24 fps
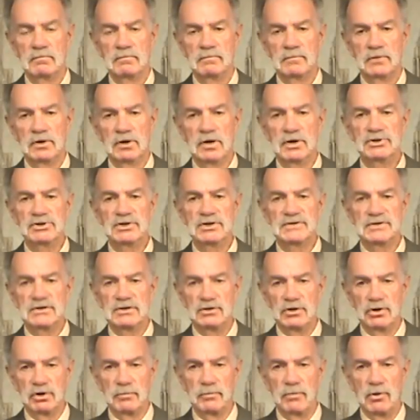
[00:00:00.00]
The lunches in
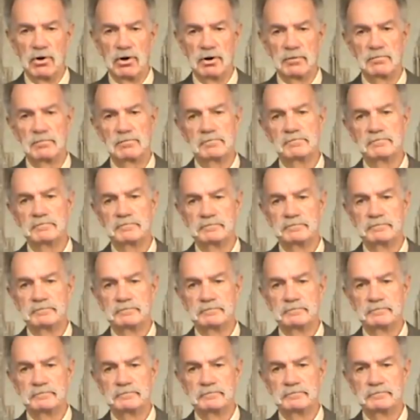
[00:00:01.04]
Dearborn.
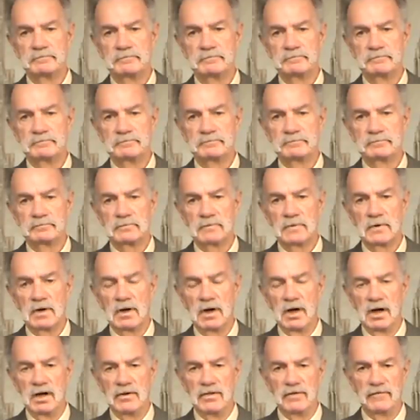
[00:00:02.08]

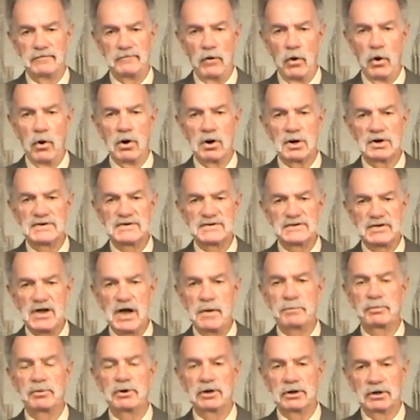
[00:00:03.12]
Uh, the four
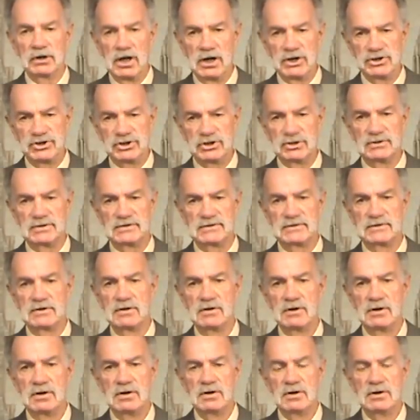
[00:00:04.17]
separate lunches
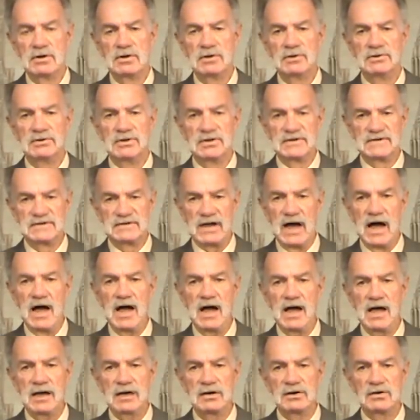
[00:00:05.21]

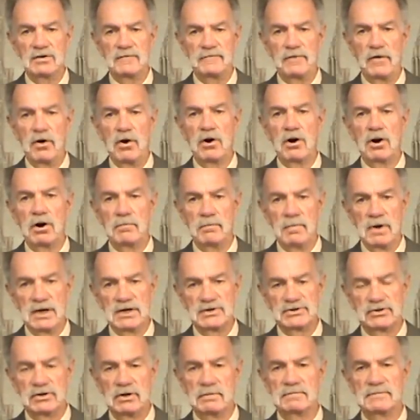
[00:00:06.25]
designed for
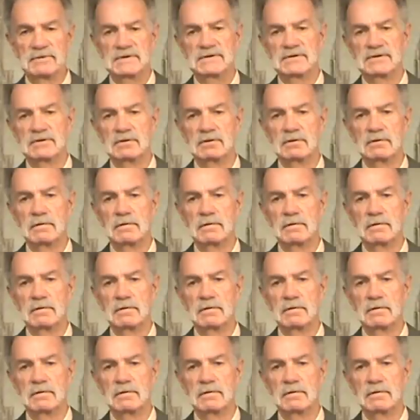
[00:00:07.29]
Muslims